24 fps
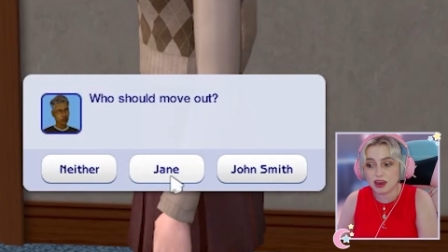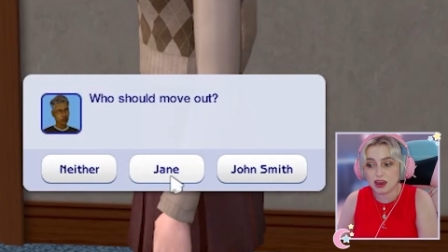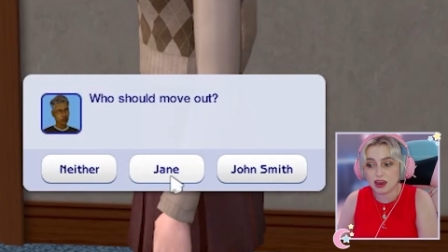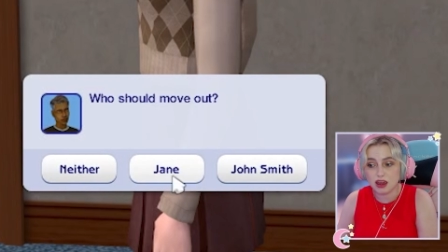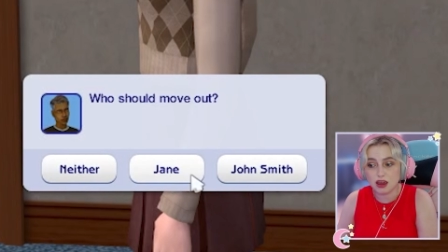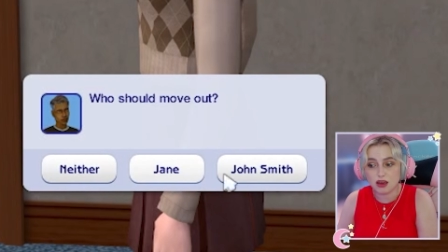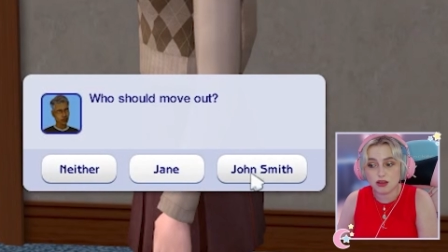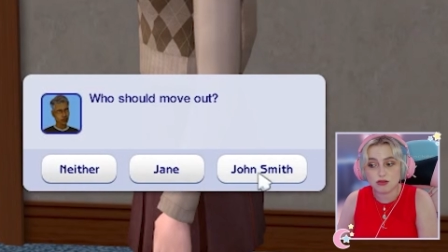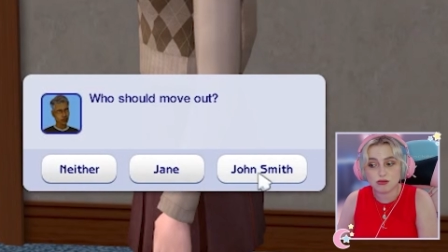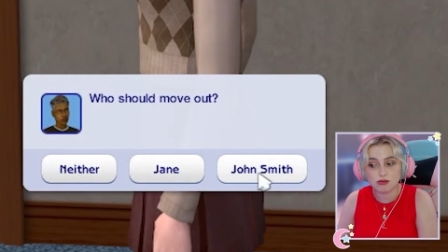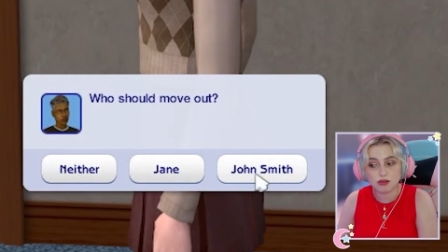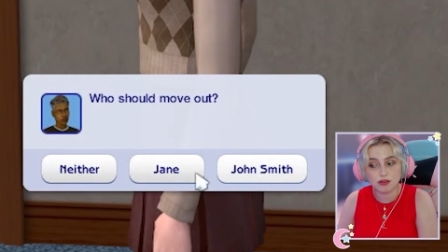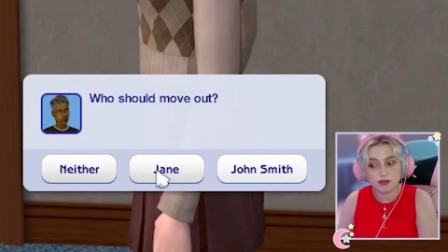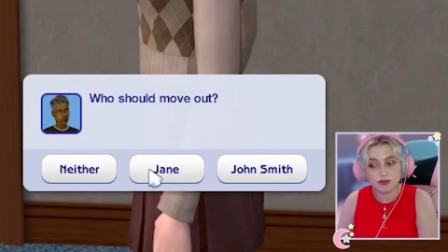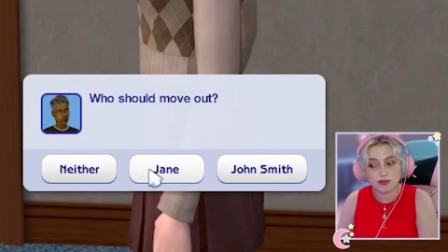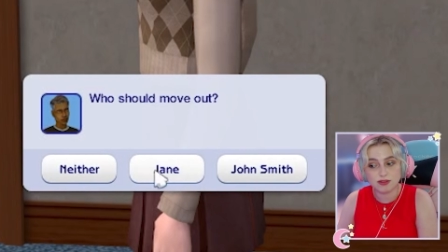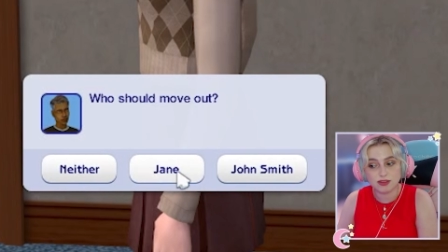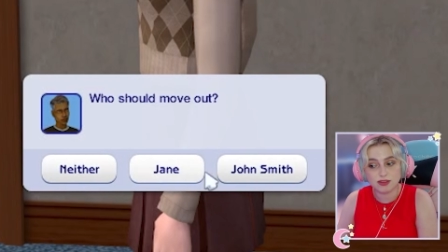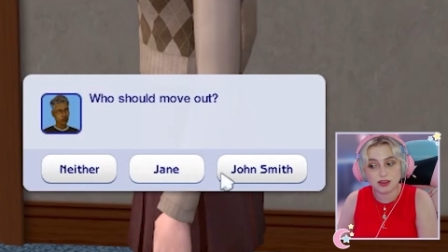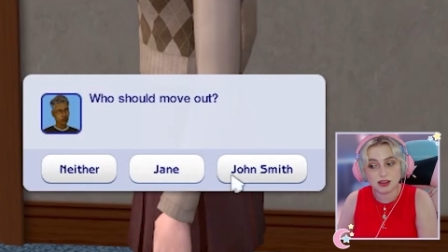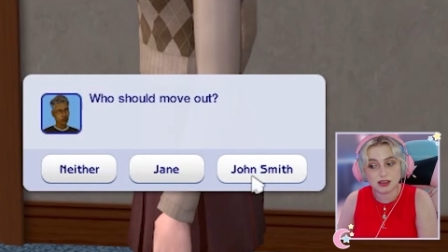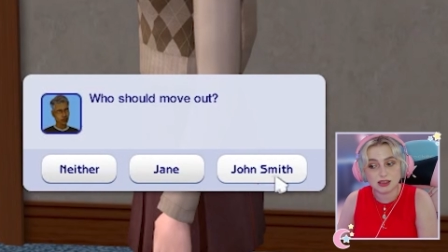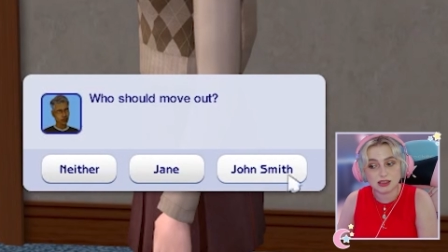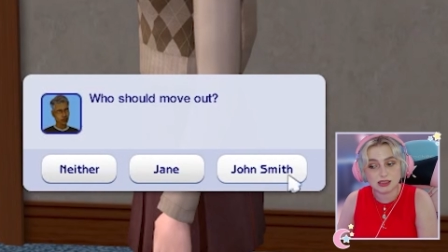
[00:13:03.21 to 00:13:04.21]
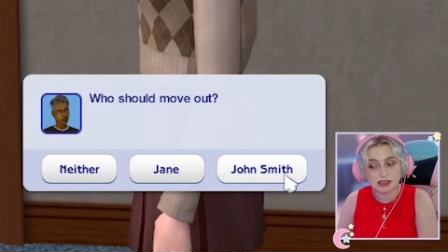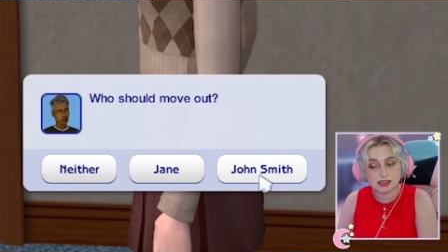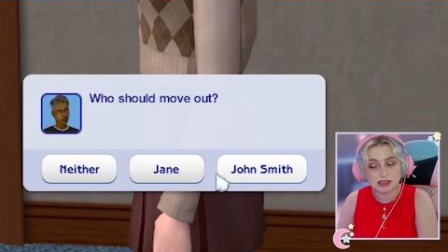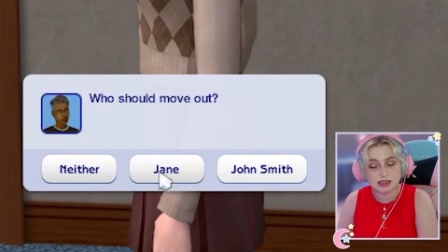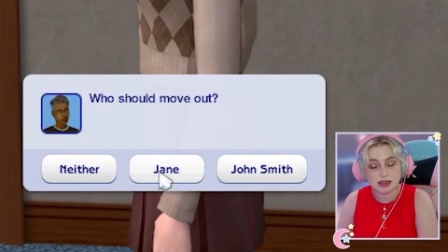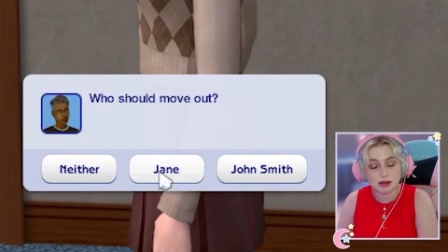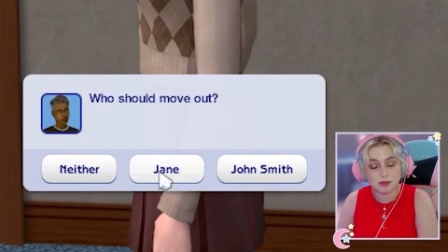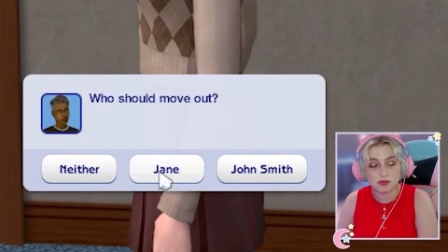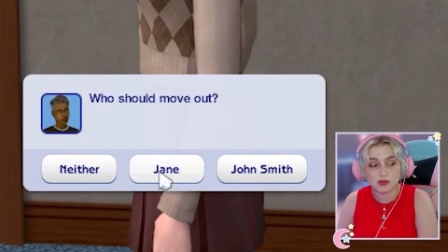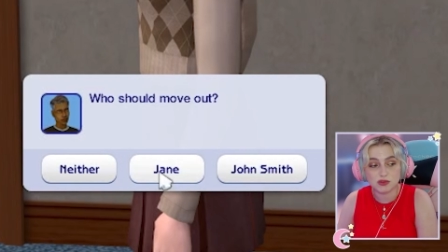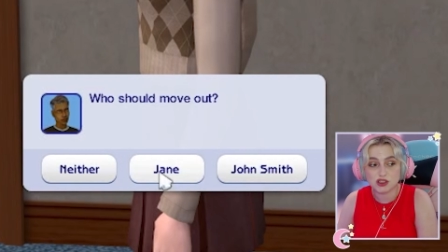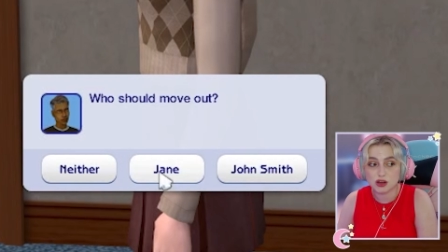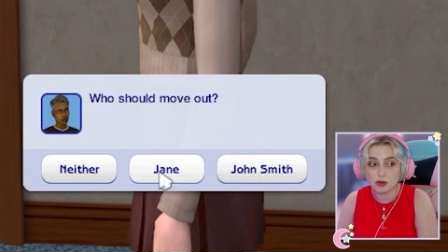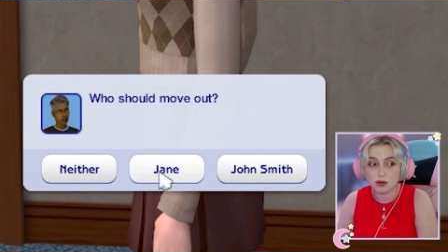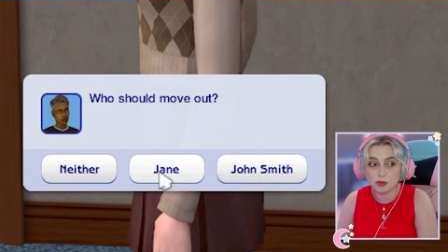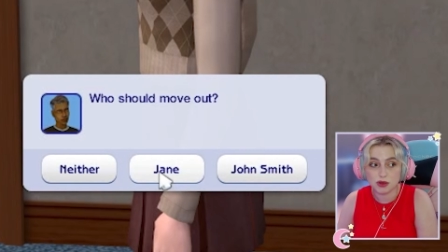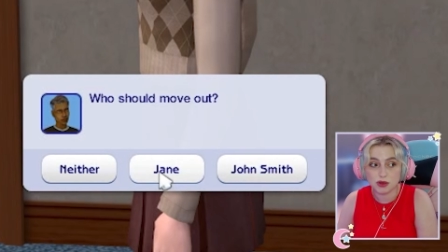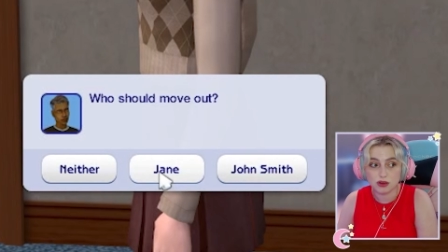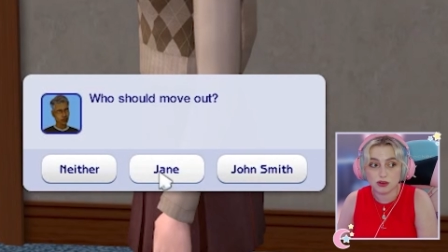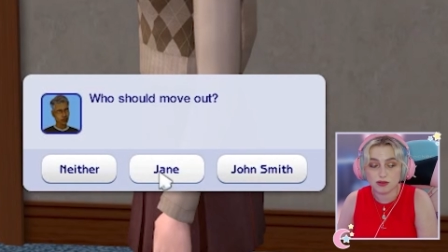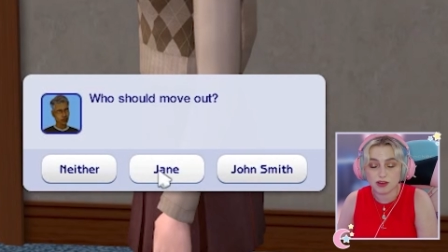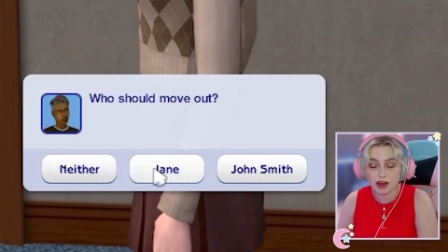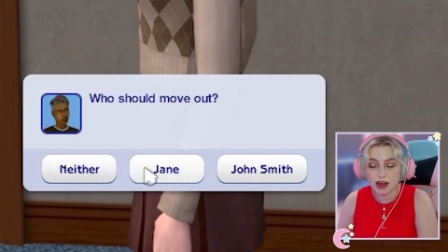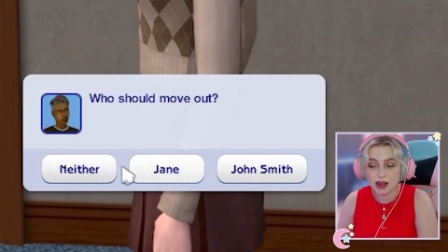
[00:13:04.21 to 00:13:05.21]
either of the Sims to
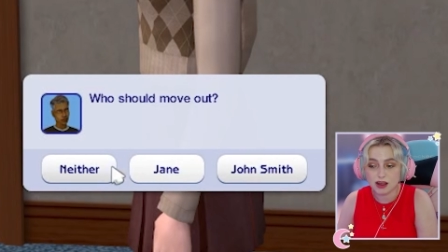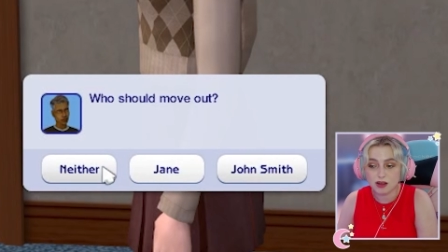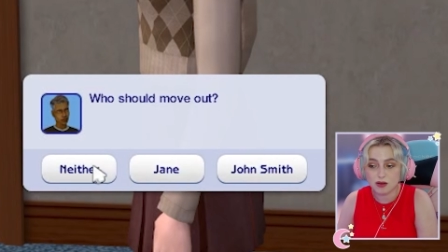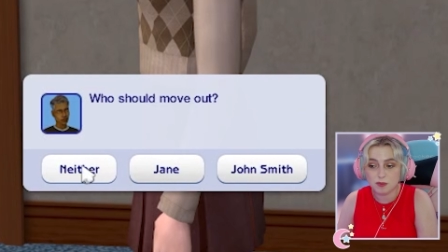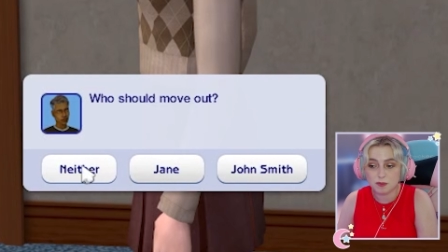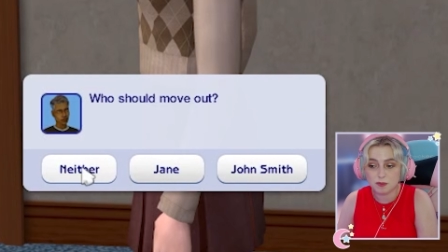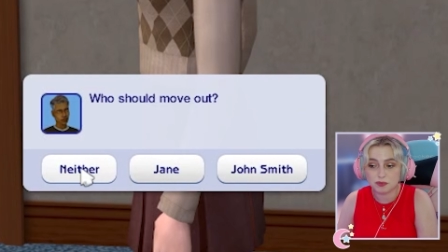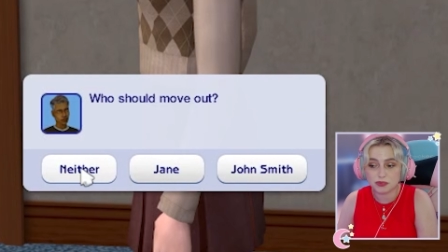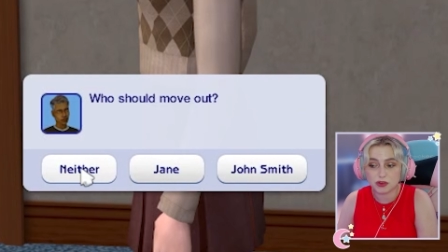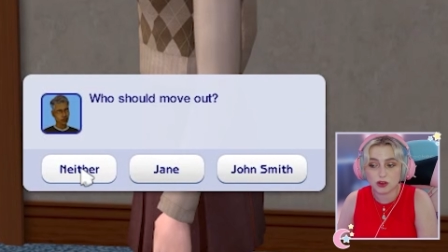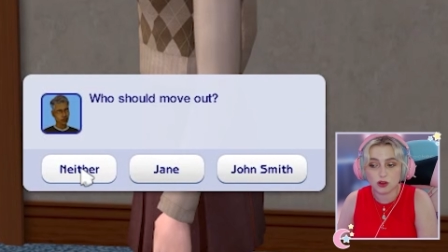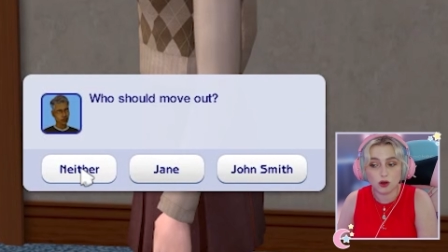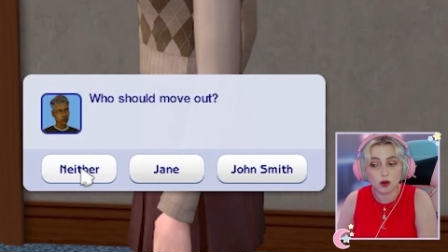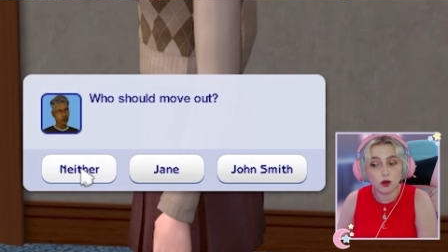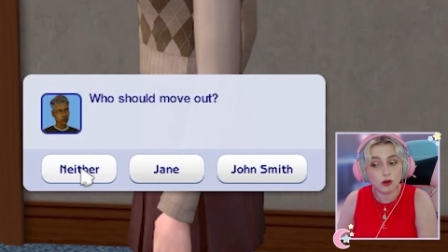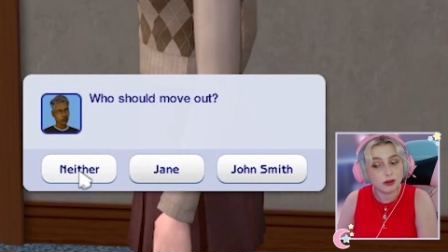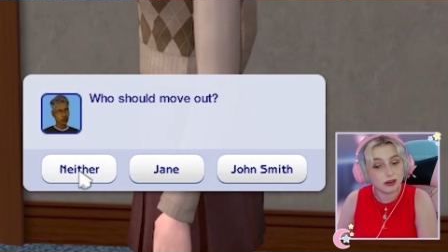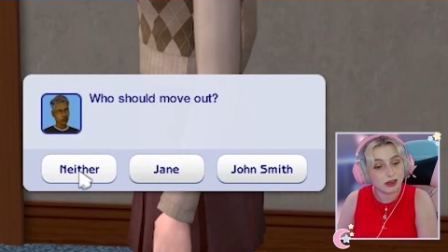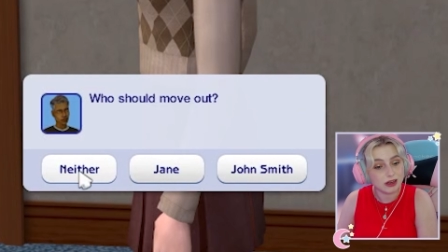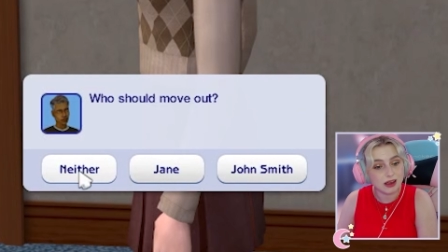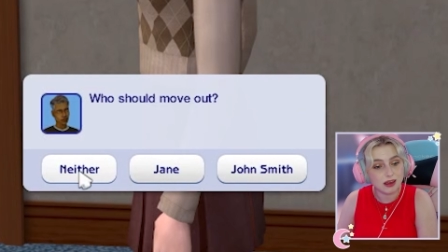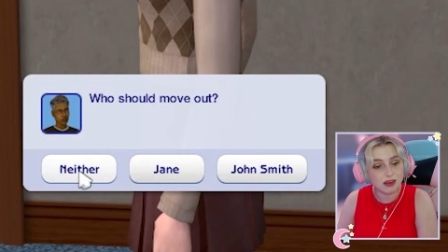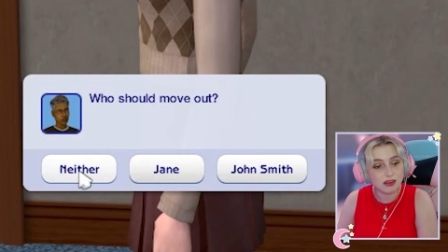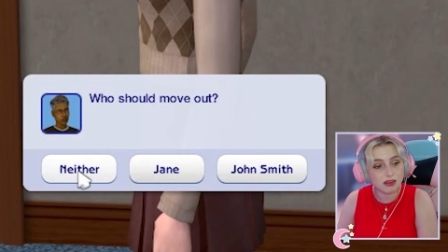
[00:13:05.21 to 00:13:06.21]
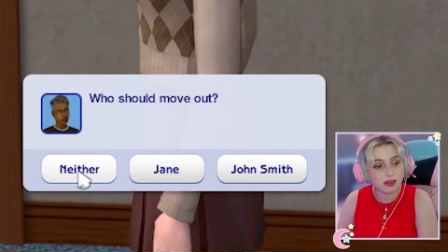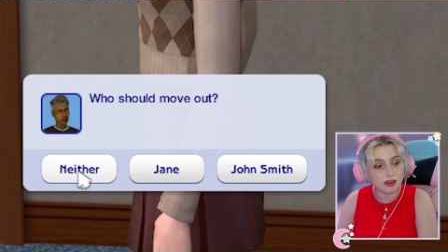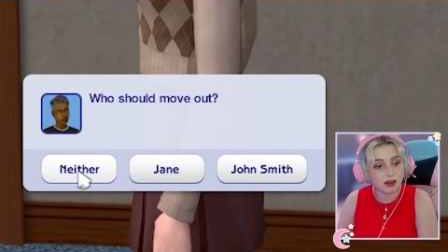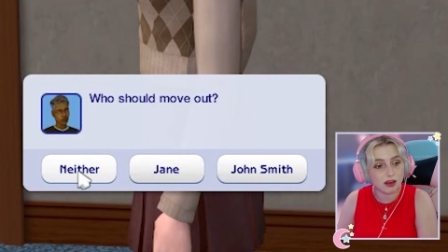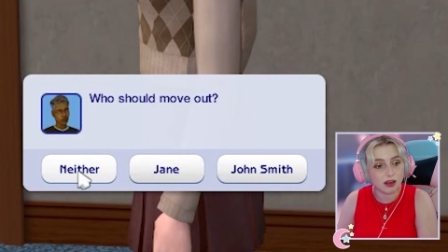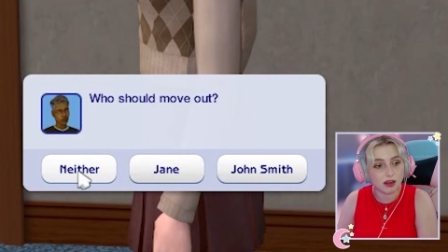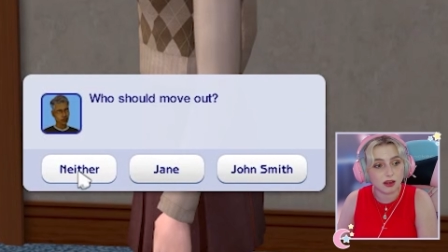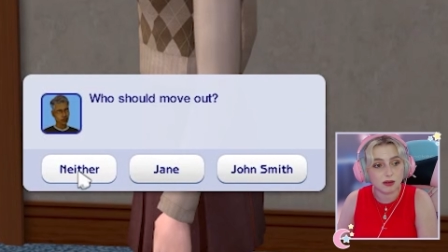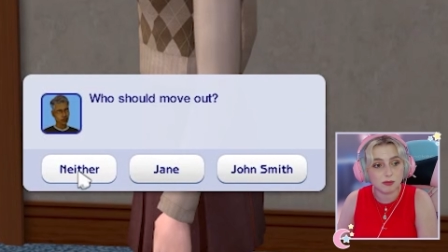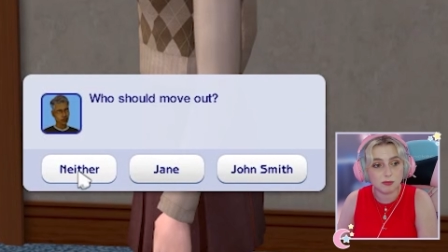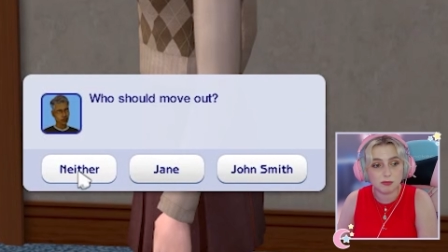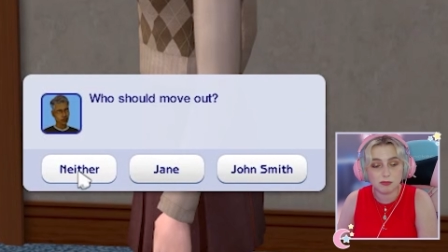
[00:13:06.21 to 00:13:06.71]
move out, or neither.